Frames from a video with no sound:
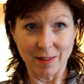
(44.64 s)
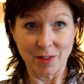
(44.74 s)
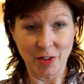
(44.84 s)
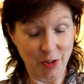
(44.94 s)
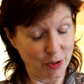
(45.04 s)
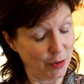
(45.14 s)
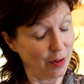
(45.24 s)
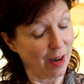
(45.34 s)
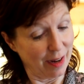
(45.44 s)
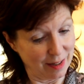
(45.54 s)

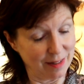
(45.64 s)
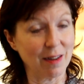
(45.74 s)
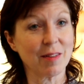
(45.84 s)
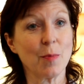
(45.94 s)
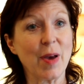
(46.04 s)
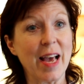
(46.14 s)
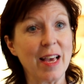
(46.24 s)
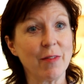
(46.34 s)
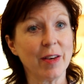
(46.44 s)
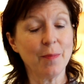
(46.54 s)
to conduct the
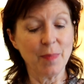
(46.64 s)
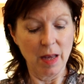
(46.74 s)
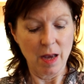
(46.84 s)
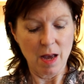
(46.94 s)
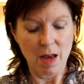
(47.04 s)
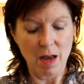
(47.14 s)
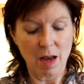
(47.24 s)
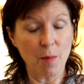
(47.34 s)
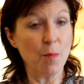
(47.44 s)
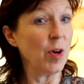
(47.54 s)
behaviour,
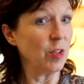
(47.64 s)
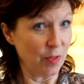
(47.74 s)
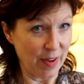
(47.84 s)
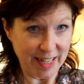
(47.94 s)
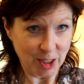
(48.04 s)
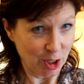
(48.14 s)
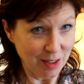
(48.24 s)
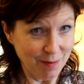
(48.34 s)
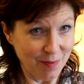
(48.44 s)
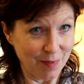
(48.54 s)

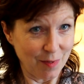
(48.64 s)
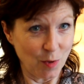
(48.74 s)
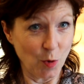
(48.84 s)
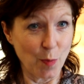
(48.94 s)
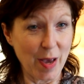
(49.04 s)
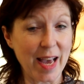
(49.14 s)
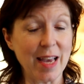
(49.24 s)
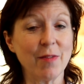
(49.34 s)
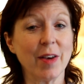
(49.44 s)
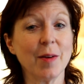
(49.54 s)
motivation for the
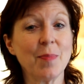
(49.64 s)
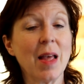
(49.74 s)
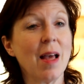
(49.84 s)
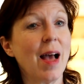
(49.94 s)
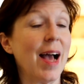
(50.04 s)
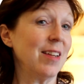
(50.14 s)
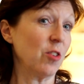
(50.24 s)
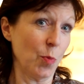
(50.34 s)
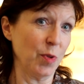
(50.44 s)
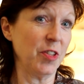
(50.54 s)
behaviour, and
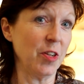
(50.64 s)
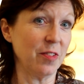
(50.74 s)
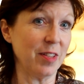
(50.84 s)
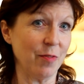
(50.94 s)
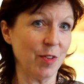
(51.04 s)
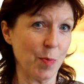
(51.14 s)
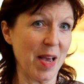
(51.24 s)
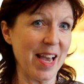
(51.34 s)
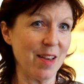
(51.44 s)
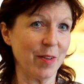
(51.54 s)
opportunity for the
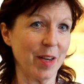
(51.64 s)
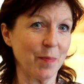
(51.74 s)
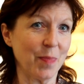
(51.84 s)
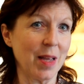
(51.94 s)
behaviour.